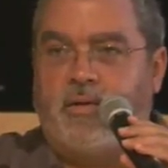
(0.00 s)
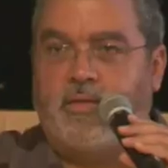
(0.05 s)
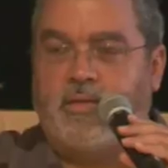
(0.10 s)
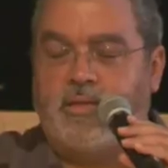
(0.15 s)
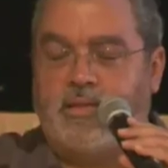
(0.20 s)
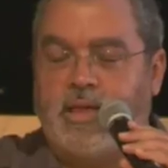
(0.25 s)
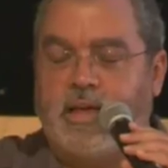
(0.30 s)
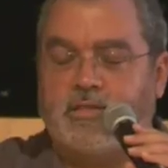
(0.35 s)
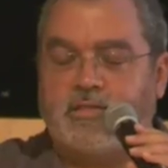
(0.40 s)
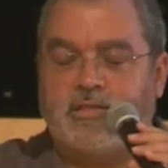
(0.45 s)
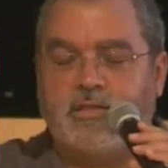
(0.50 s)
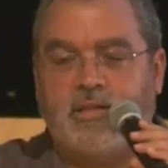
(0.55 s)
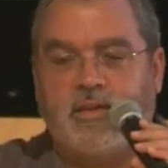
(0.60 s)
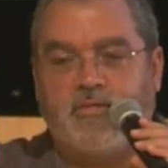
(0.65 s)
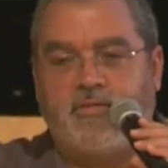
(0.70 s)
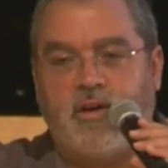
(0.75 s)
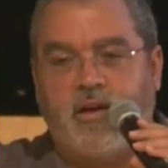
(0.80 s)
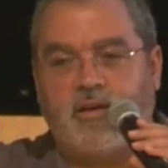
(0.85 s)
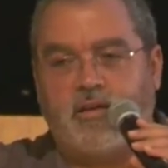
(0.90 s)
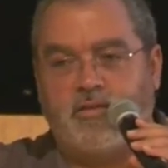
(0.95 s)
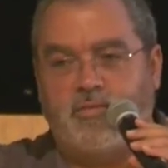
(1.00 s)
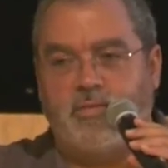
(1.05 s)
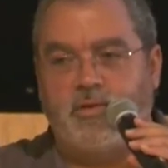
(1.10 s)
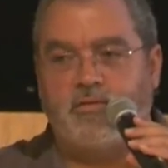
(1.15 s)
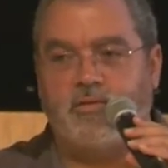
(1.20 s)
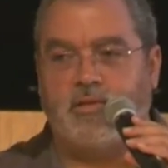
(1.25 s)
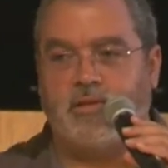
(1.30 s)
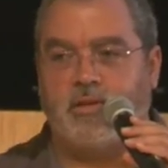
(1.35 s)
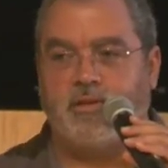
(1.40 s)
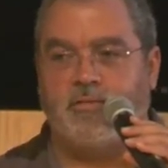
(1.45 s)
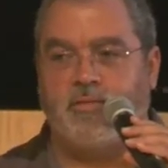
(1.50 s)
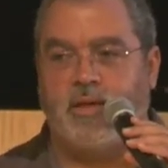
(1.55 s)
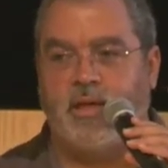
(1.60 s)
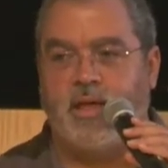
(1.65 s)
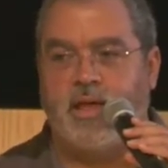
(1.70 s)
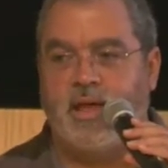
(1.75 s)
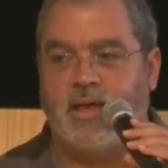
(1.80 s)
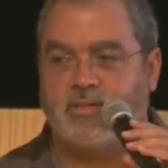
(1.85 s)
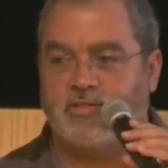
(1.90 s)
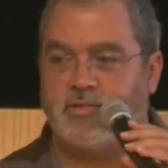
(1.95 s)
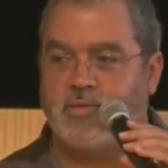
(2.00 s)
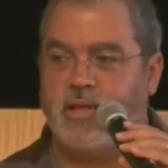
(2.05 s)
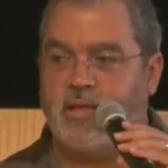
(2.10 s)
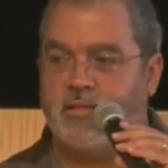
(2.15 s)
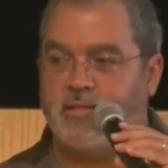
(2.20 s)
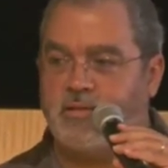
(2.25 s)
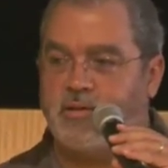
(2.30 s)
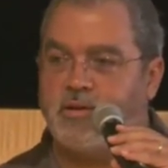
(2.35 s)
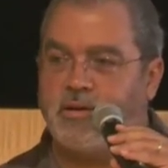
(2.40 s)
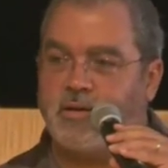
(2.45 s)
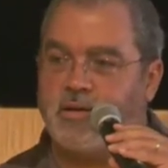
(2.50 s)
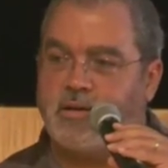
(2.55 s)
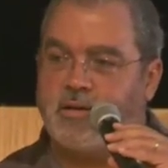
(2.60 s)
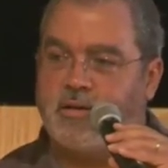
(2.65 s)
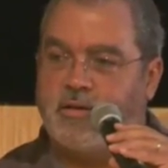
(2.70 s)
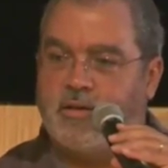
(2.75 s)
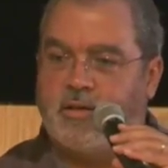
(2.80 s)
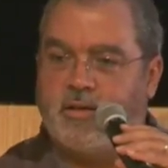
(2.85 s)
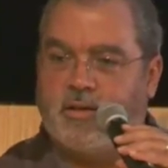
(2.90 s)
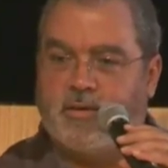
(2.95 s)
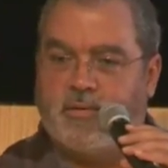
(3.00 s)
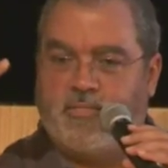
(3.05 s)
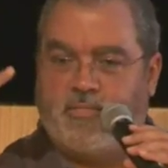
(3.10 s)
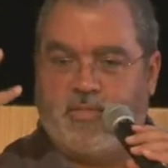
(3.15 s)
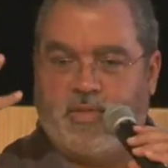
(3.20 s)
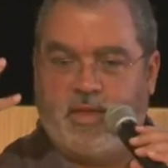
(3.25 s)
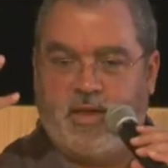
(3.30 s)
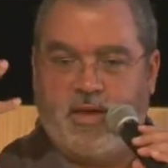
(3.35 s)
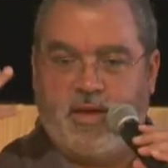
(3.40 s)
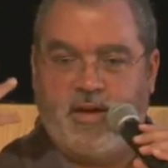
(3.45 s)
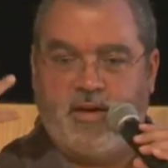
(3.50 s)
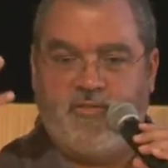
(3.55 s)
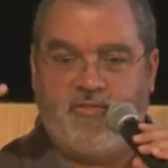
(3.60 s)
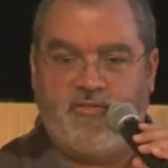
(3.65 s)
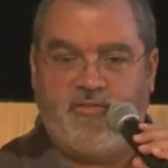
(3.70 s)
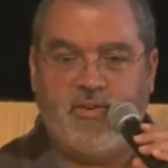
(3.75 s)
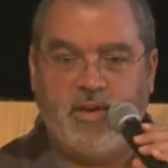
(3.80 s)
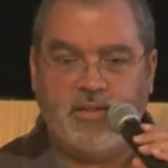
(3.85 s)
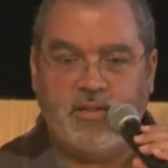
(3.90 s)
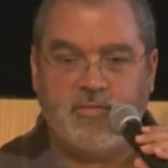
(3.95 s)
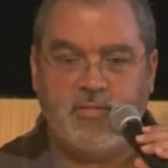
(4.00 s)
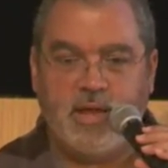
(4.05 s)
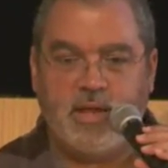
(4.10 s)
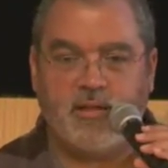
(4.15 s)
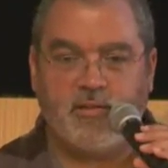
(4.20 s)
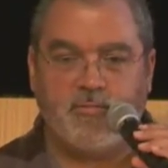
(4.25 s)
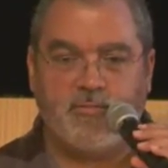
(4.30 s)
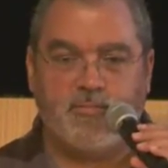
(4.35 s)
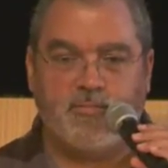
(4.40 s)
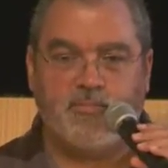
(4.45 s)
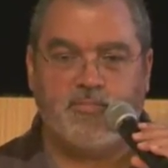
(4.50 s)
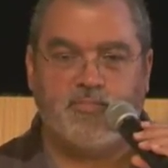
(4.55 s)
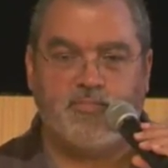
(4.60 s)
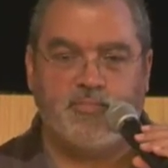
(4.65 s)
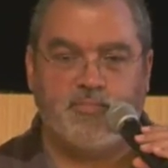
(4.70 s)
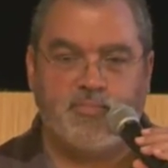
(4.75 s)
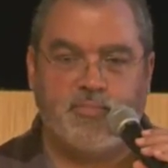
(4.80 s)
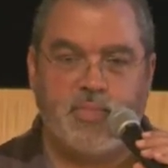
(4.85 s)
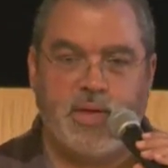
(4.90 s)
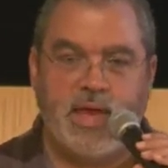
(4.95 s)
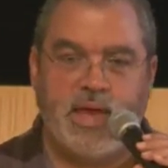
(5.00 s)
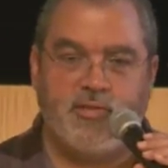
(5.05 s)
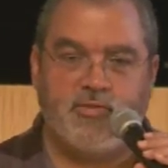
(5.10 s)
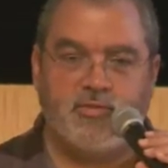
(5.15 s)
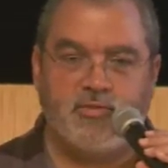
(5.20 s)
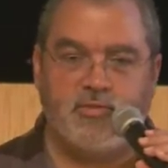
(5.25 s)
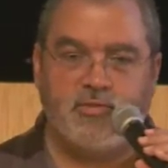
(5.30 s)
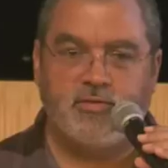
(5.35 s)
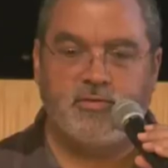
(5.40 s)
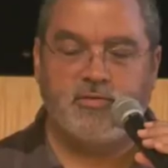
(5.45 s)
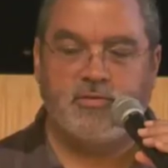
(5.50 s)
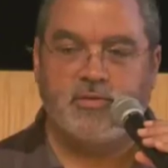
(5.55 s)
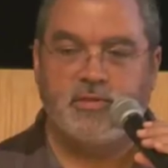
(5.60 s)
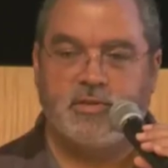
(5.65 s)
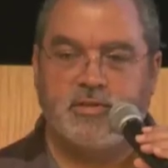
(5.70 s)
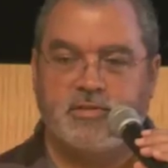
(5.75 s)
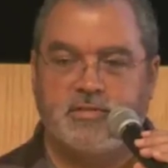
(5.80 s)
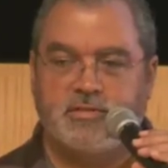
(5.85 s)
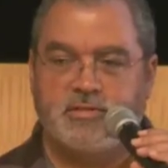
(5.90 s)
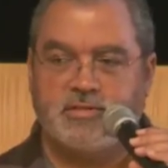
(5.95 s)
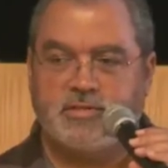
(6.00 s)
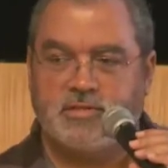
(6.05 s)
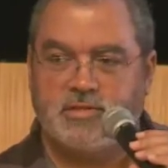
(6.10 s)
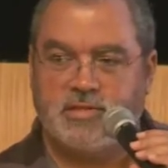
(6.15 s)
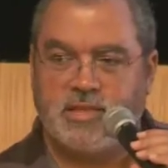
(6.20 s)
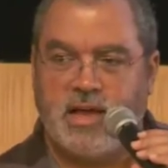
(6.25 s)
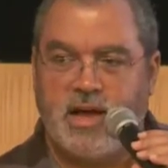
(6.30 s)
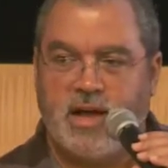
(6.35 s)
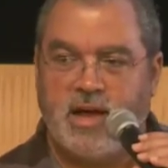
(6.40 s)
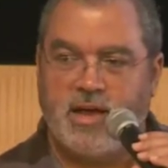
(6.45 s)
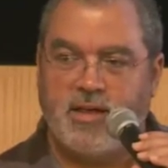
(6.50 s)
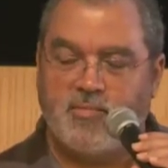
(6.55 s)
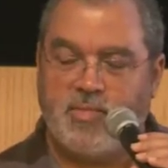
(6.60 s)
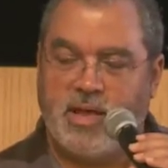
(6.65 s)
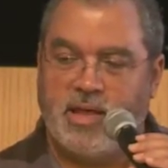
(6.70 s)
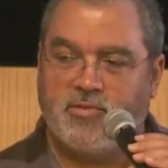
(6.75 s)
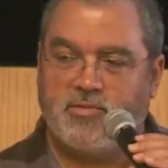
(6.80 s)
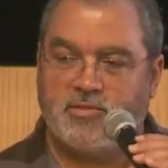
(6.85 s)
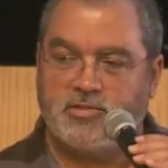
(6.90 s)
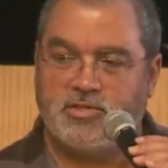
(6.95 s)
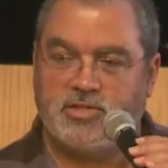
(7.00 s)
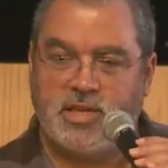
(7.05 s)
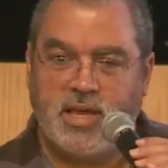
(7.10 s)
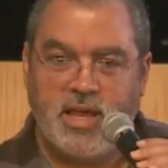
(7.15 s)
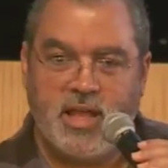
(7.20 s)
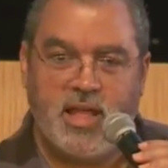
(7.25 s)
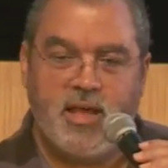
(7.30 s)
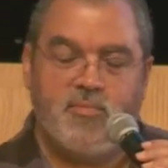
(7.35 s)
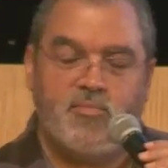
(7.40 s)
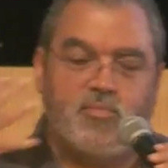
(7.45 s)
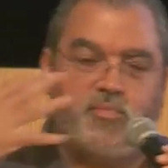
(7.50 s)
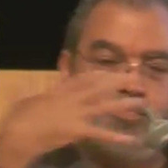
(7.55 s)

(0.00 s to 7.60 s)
the destiny of our community. And so they took a fundamental Panther line, Panther chant, and